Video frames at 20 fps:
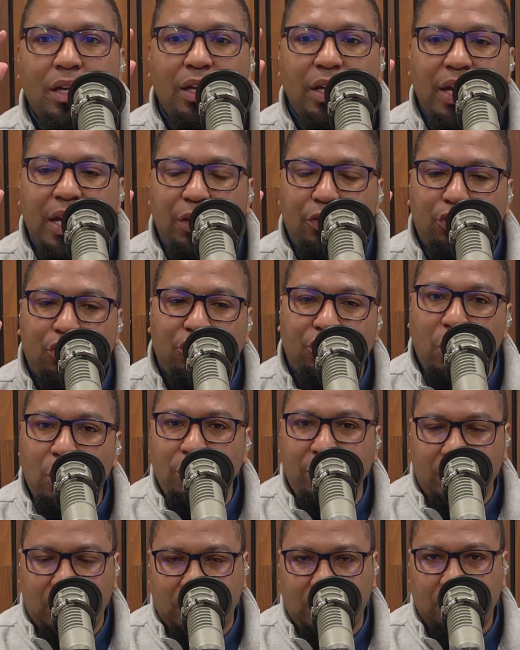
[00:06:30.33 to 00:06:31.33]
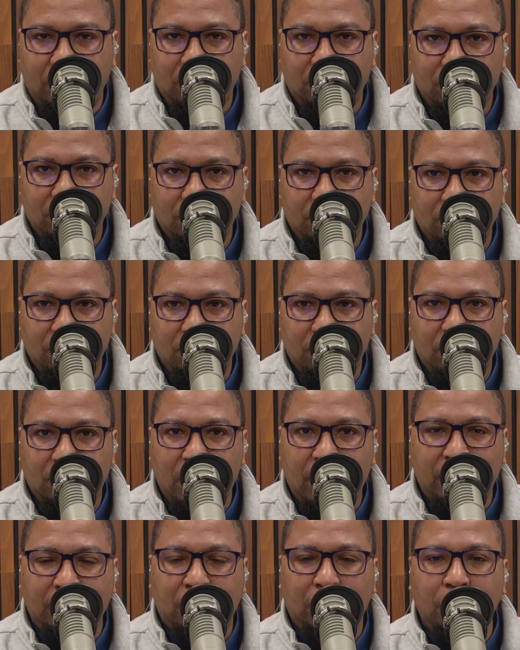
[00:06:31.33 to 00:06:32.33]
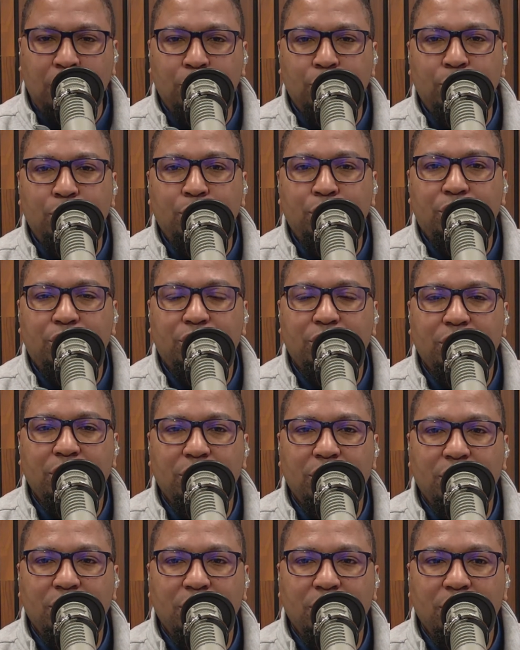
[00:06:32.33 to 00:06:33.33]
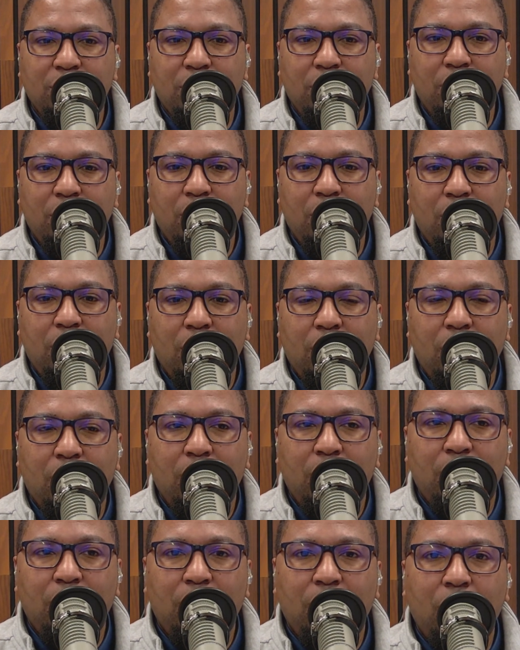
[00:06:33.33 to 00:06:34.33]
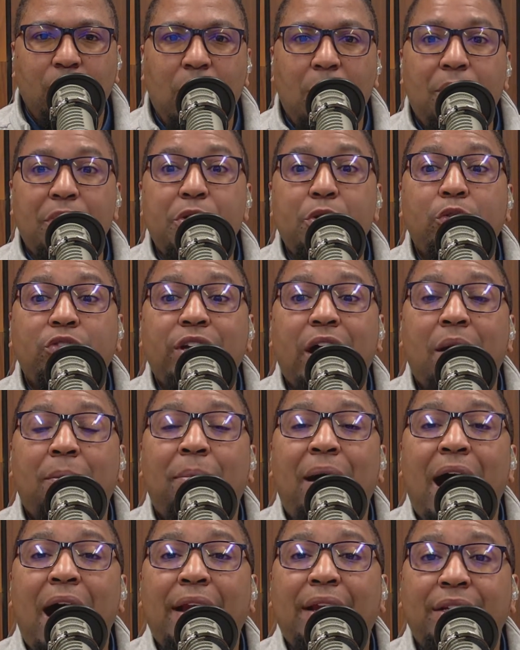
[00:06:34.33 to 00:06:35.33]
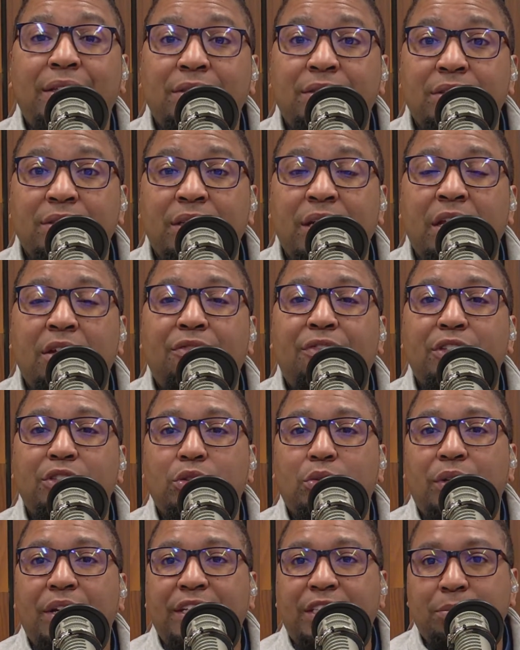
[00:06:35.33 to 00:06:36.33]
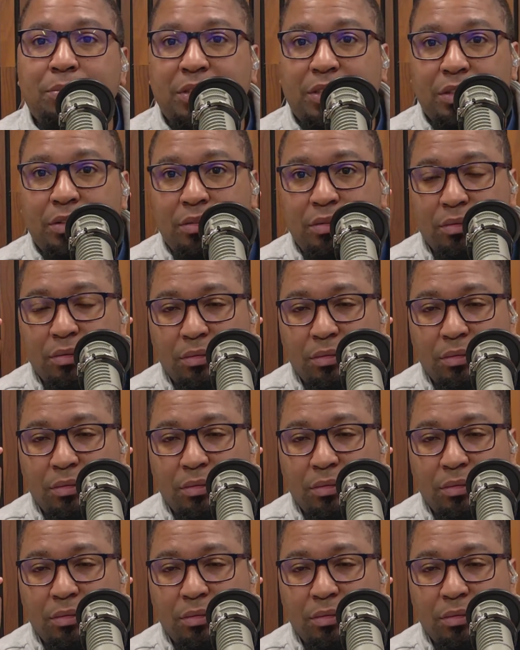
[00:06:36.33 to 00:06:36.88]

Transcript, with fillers: It certainly includes the way we use our bodies in physical intimacy.